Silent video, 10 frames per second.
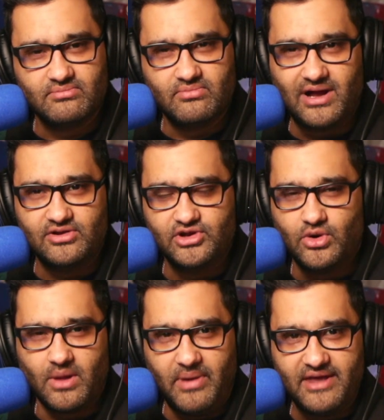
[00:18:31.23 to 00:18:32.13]
But you
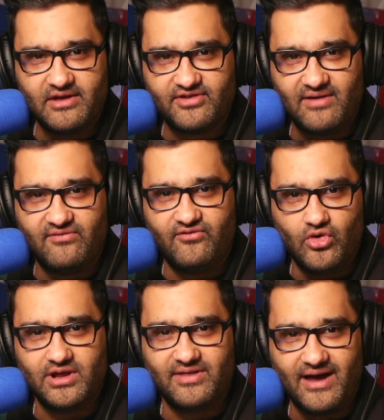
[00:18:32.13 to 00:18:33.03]
don't want to pay yourself
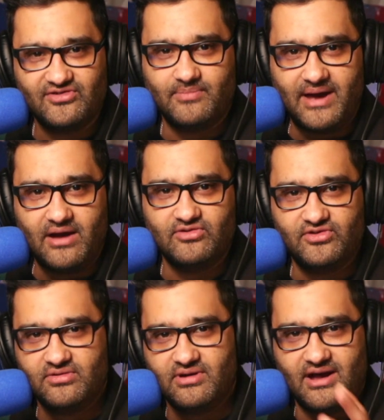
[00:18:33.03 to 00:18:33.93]

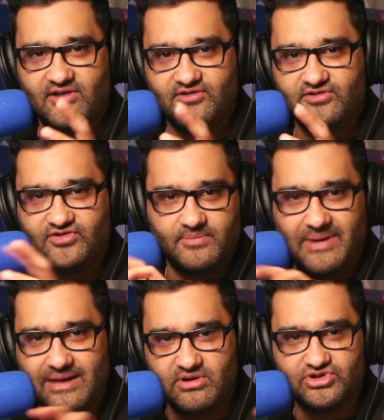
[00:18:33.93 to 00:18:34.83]
£40,000 as just a
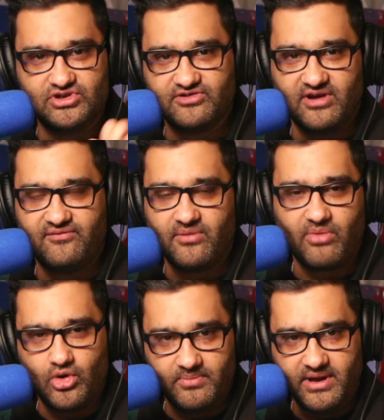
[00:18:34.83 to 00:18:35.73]
payment to yourself from
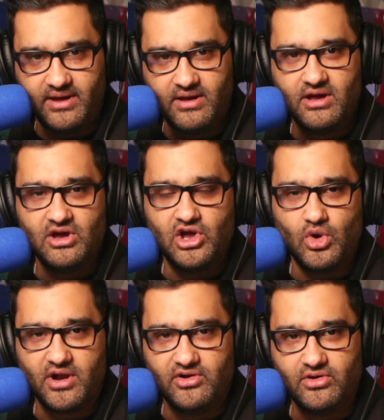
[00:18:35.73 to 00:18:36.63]
the company. You
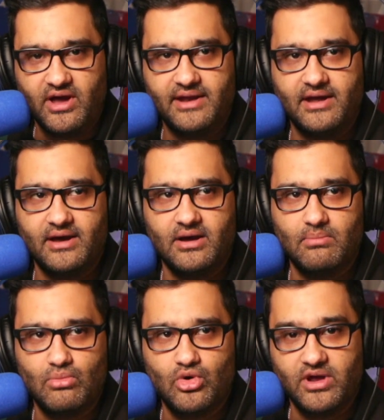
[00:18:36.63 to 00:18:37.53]
want to do that in a
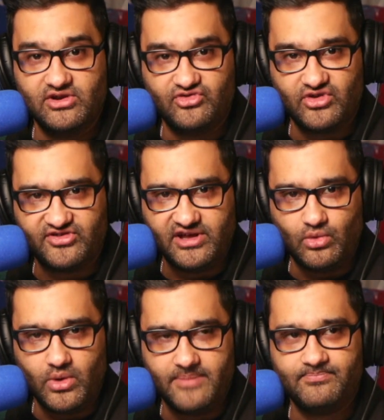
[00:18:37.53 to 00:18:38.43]
more interesting
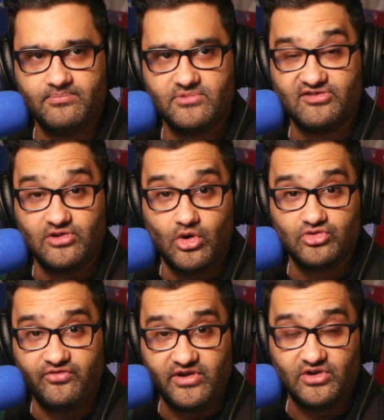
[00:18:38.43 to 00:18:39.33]
way. There's
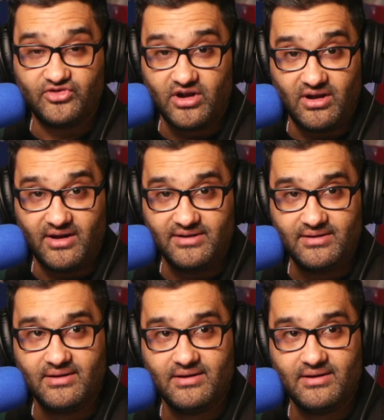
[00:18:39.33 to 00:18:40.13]
loads of videos online,